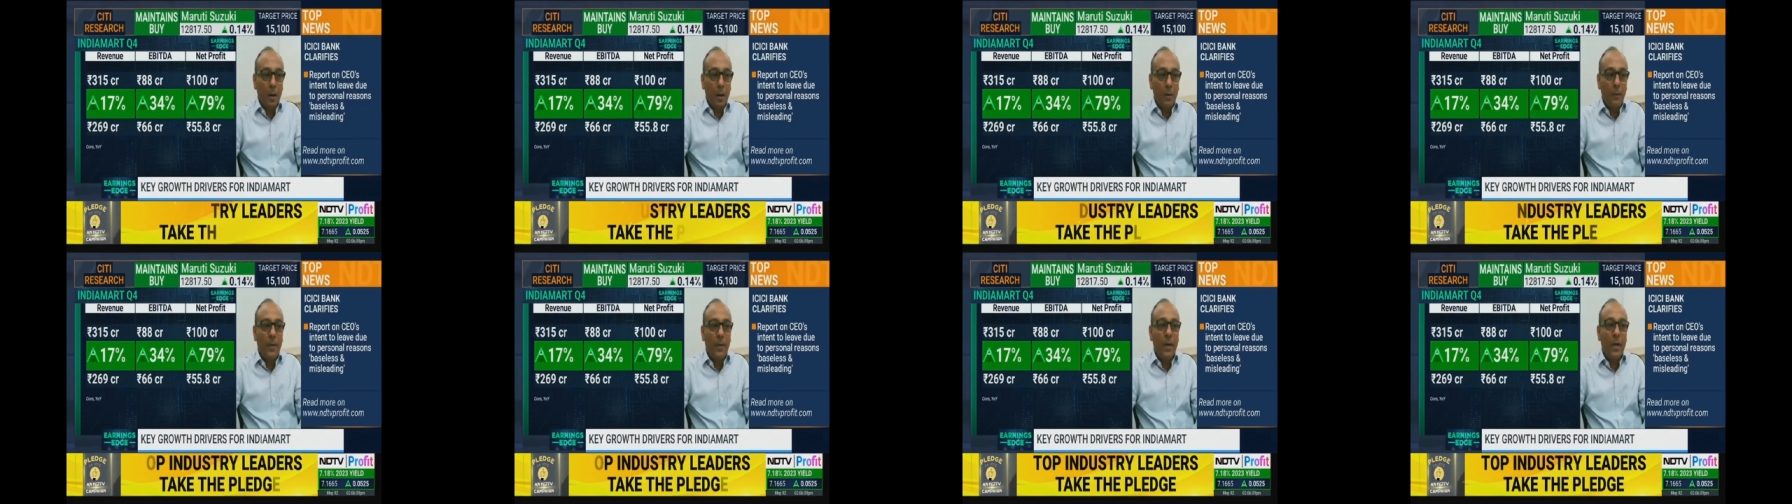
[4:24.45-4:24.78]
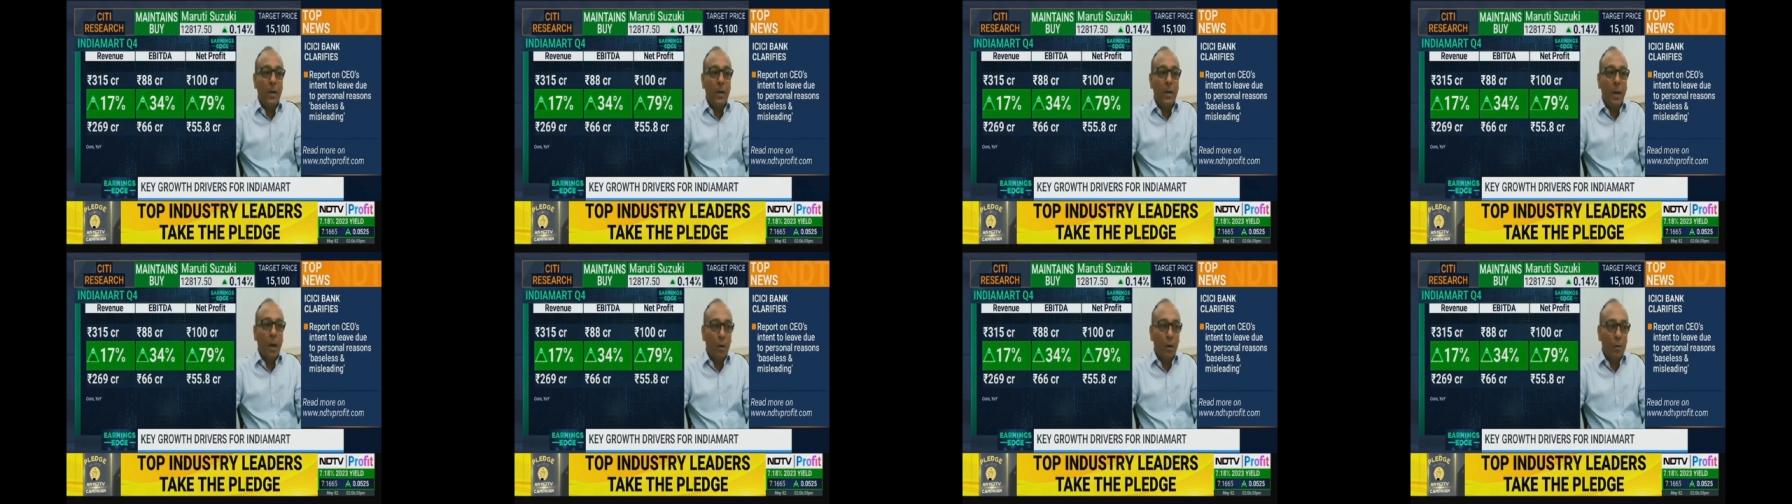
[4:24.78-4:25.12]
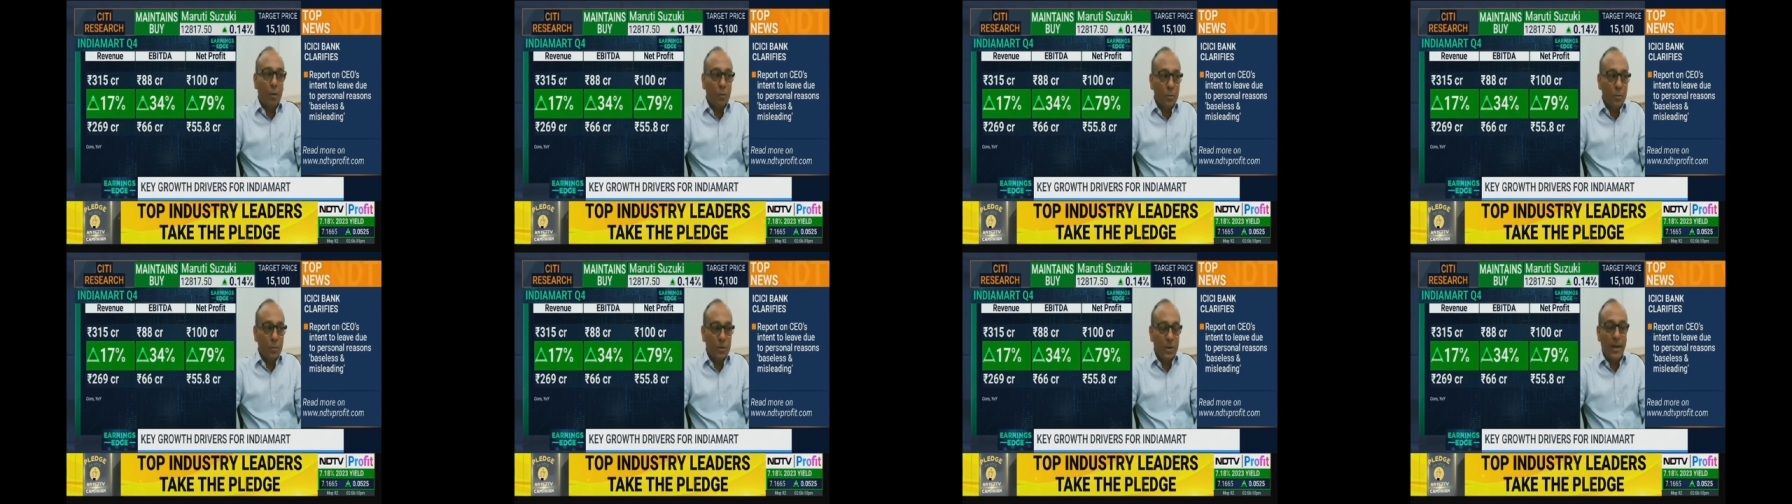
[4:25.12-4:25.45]
uh, we are
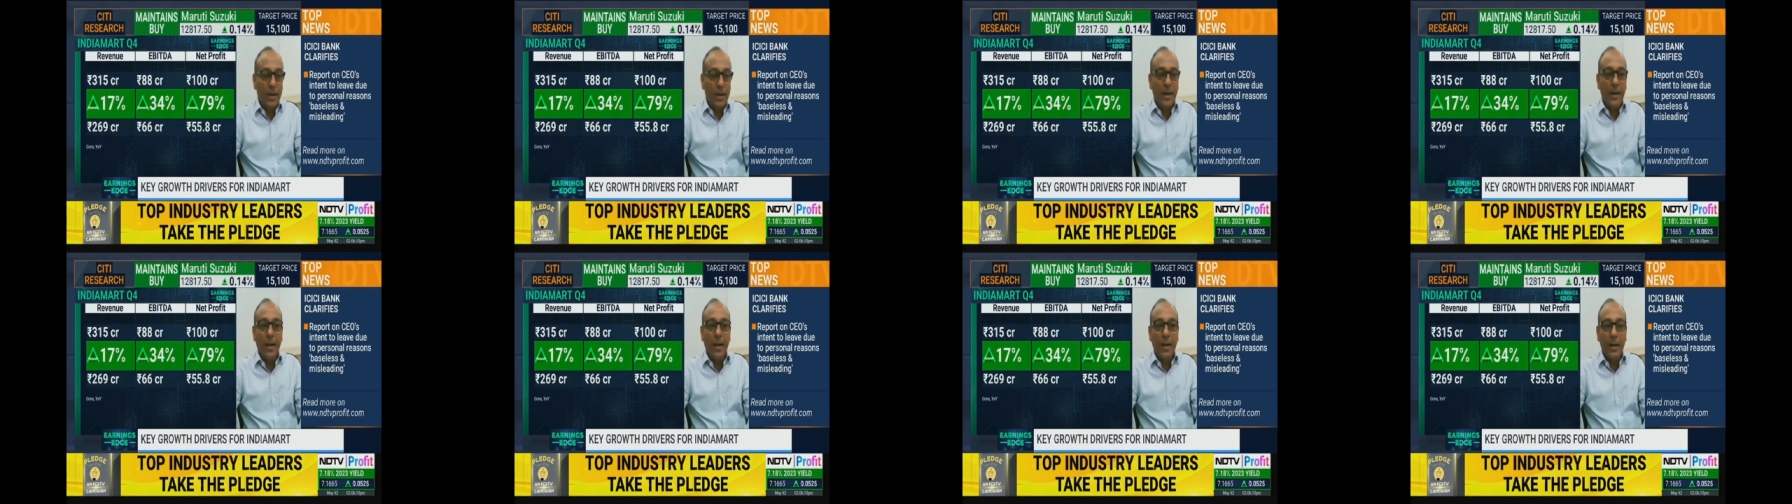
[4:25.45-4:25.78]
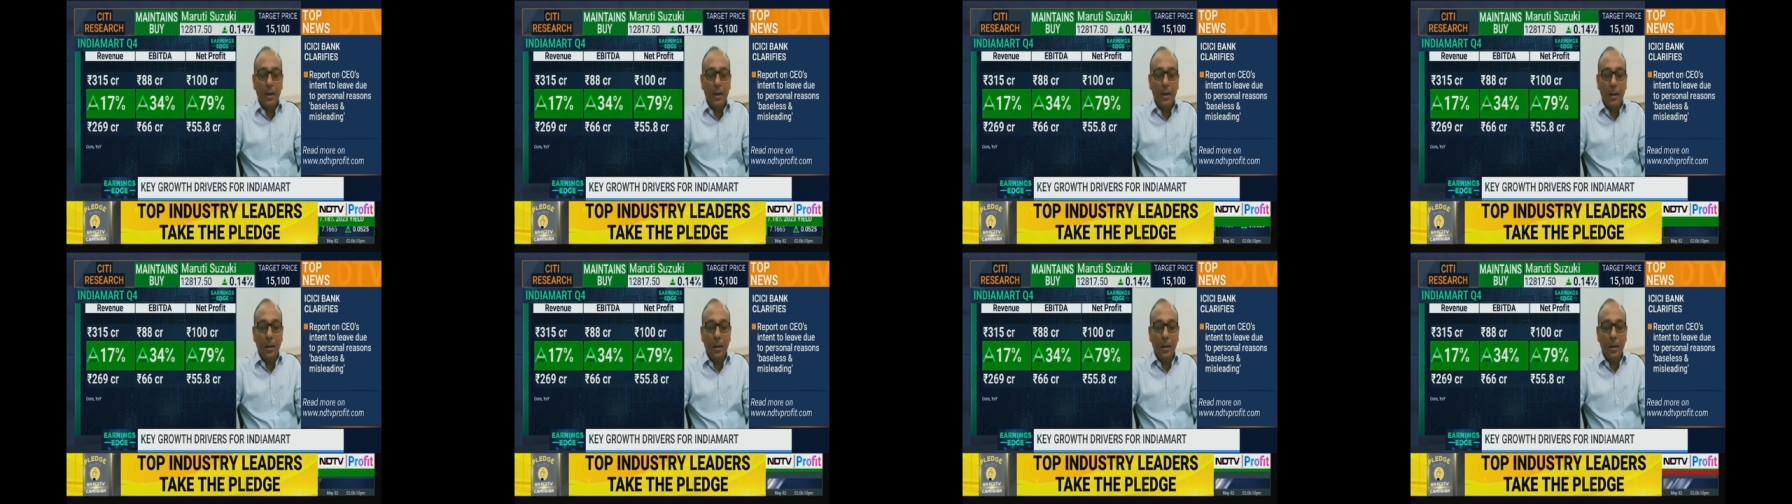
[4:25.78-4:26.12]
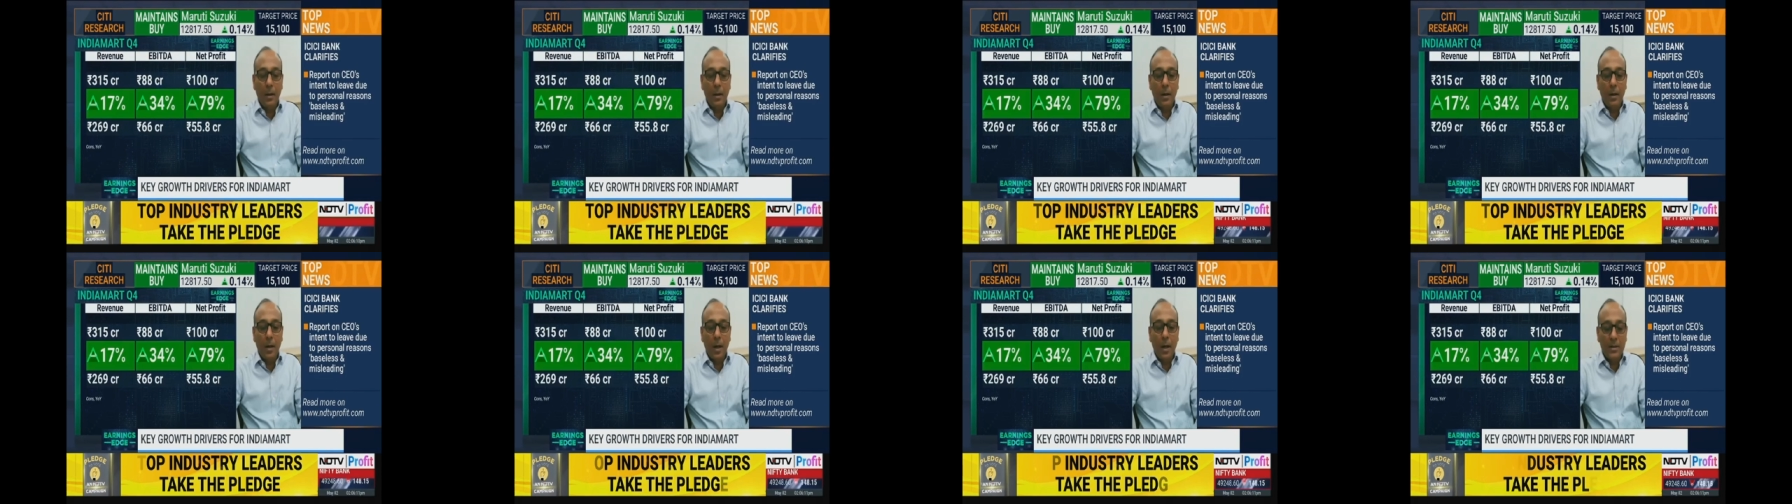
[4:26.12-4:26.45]
now sitting
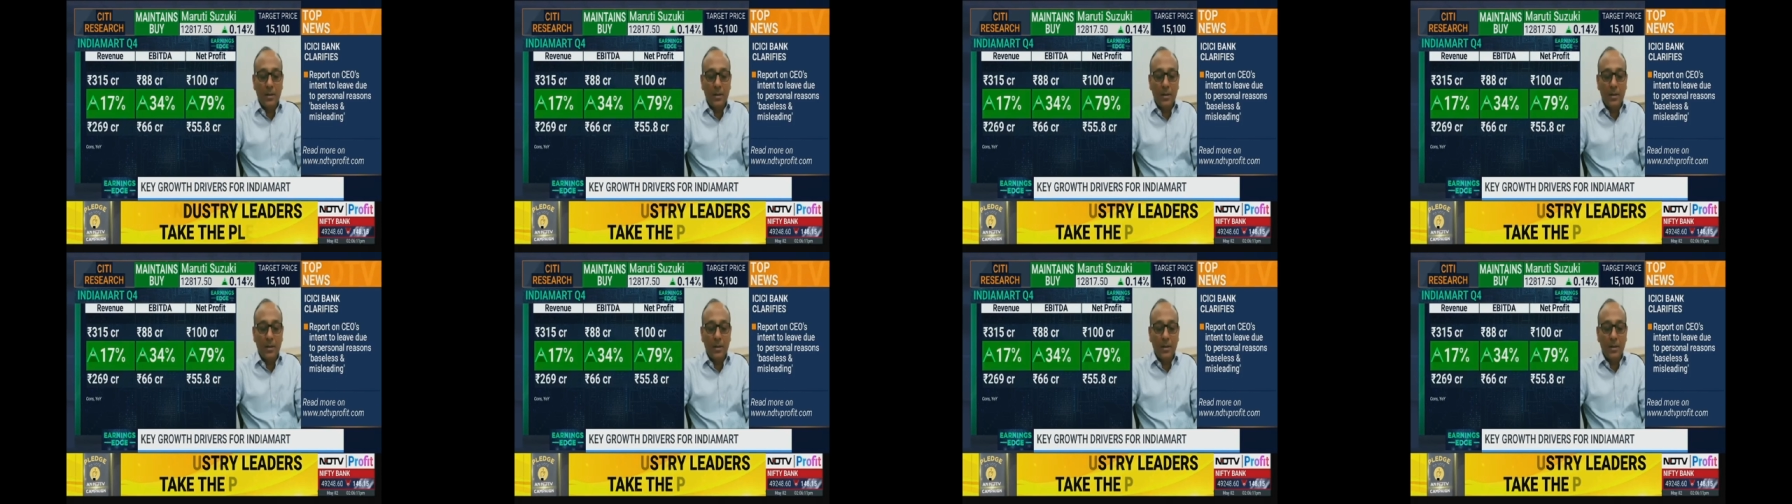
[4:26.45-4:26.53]
at uh,